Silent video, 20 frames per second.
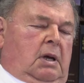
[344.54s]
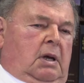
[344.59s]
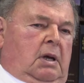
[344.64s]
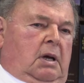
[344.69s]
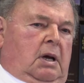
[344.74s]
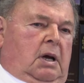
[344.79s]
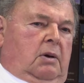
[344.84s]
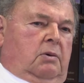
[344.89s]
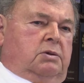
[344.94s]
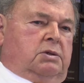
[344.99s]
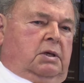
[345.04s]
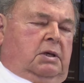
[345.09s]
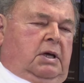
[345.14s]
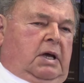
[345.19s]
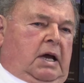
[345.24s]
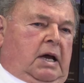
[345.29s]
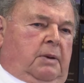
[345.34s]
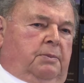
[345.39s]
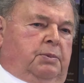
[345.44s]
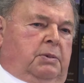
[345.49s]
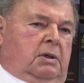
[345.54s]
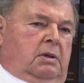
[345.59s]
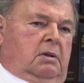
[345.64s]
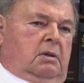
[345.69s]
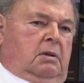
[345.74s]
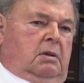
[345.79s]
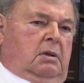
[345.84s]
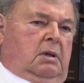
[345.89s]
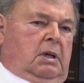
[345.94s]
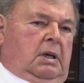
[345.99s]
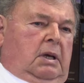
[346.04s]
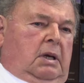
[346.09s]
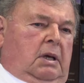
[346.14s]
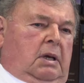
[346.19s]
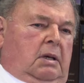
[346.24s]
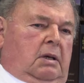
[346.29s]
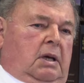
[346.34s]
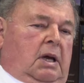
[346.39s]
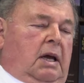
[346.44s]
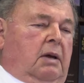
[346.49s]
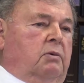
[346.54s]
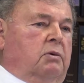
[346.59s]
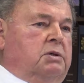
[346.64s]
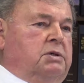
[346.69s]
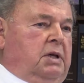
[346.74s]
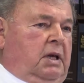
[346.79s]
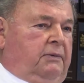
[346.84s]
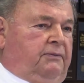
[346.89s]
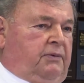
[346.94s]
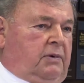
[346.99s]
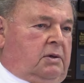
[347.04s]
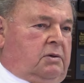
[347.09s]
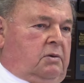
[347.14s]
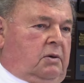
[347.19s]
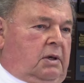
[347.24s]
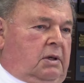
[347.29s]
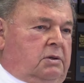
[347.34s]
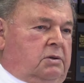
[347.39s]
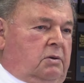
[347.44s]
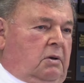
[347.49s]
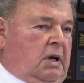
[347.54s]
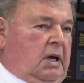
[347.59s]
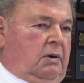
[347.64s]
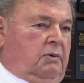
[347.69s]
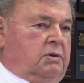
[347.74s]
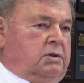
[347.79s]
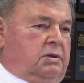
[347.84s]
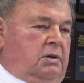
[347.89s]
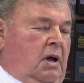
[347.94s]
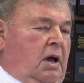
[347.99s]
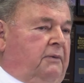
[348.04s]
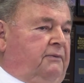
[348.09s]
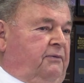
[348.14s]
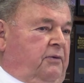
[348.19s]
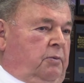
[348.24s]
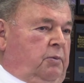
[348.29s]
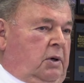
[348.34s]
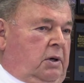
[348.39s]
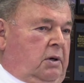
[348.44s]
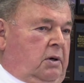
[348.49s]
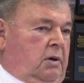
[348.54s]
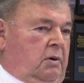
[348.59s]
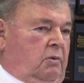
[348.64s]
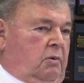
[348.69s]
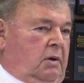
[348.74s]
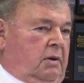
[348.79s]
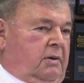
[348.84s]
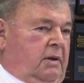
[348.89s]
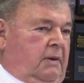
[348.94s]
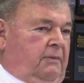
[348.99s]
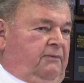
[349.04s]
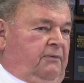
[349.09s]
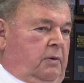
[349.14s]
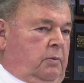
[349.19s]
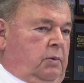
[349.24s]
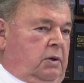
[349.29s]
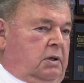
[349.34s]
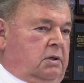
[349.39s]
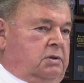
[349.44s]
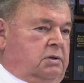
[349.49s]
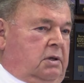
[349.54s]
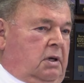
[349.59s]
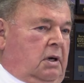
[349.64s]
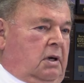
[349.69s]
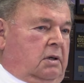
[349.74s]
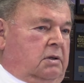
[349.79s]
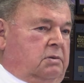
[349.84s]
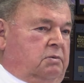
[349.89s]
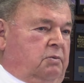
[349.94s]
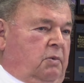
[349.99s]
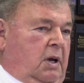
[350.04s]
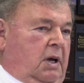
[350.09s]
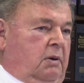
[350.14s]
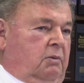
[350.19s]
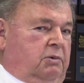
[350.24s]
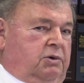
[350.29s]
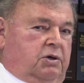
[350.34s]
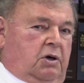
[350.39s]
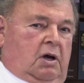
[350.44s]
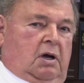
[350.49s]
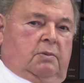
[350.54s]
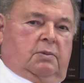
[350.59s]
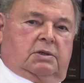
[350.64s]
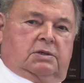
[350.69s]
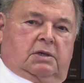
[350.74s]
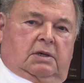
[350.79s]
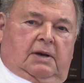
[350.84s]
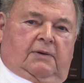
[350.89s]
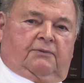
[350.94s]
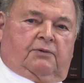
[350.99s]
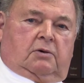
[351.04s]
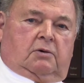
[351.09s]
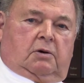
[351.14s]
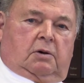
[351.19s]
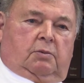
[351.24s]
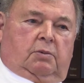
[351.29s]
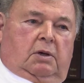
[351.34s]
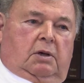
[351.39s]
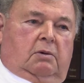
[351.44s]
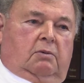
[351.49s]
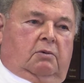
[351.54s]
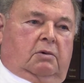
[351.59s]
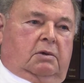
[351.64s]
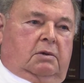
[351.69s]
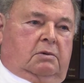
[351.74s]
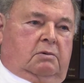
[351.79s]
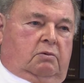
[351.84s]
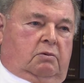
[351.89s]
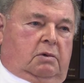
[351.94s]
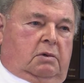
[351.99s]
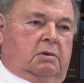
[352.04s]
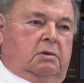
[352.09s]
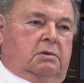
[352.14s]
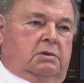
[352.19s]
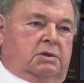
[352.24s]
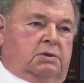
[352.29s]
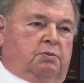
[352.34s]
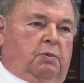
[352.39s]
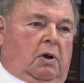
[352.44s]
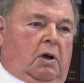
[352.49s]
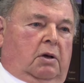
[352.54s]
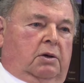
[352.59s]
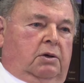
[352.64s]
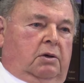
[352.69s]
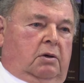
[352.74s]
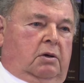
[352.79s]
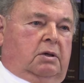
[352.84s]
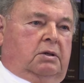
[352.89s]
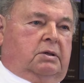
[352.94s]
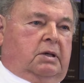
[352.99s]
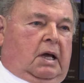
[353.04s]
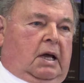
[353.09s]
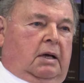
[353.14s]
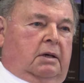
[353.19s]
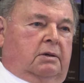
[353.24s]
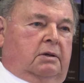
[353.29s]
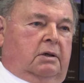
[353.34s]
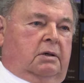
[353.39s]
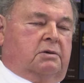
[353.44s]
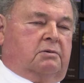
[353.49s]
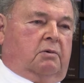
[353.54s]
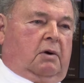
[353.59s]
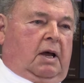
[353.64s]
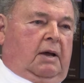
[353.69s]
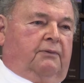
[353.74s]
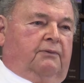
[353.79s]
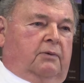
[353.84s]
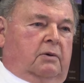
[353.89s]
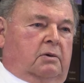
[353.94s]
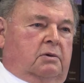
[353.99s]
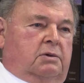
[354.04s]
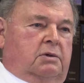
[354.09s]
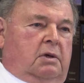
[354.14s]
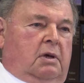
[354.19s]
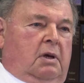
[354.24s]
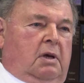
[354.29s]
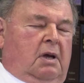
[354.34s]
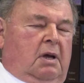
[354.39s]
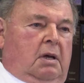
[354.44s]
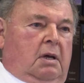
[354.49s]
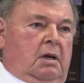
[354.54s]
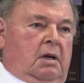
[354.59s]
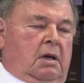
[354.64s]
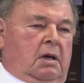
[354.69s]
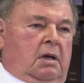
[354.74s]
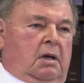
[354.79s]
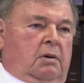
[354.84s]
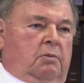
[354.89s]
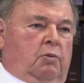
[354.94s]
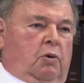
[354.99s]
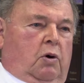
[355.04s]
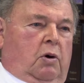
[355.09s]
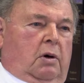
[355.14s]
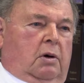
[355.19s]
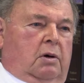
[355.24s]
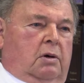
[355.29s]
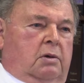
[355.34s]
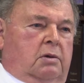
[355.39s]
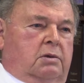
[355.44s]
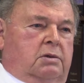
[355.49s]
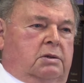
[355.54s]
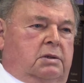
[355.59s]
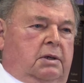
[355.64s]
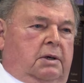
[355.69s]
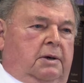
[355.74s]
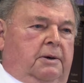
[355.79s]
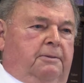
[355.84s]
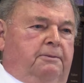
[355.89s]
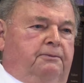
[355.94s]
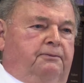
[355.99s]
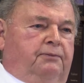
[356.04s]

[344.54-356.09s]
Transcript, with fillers: I was a captain and I was infantry, so I was not familiar with amphibious ducks. My job as an infantryman was, was small unit tactics, rifles, uh, mortars, uh,